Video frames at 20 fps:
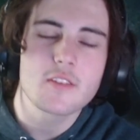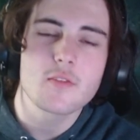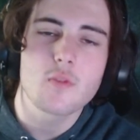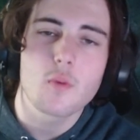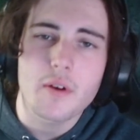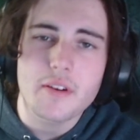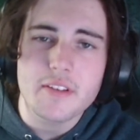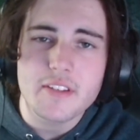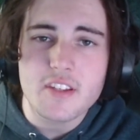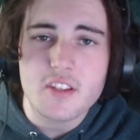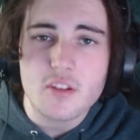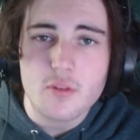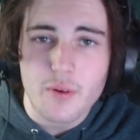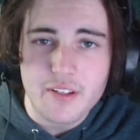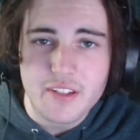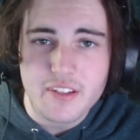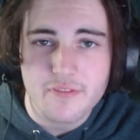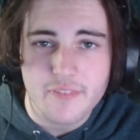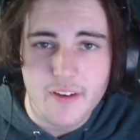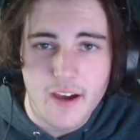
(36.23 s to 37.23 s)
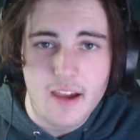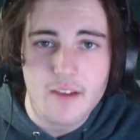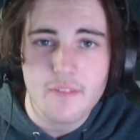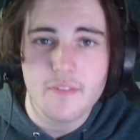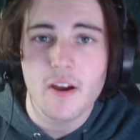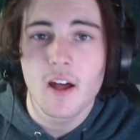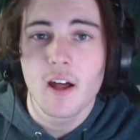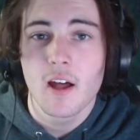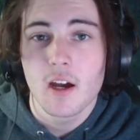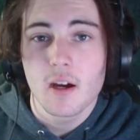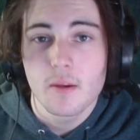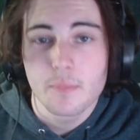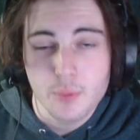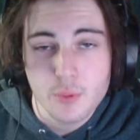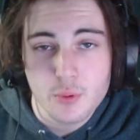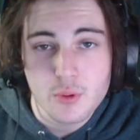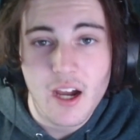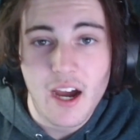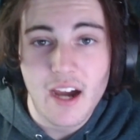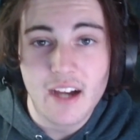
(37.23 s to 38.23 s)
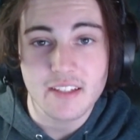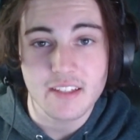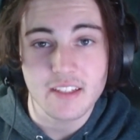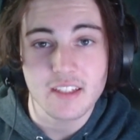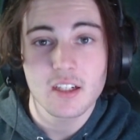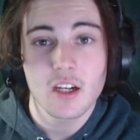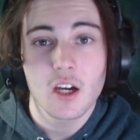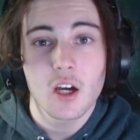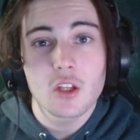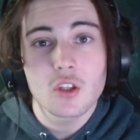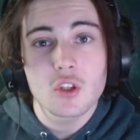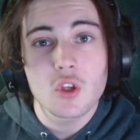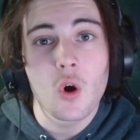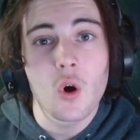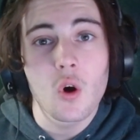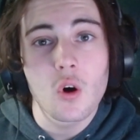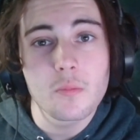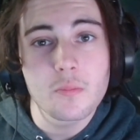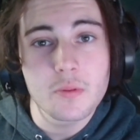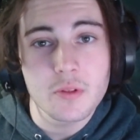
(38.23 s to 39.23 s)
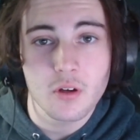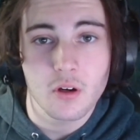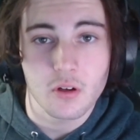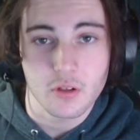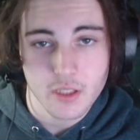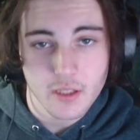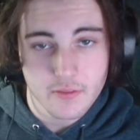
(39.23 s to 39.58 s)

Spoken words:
2025 Bugatti Tourbillon.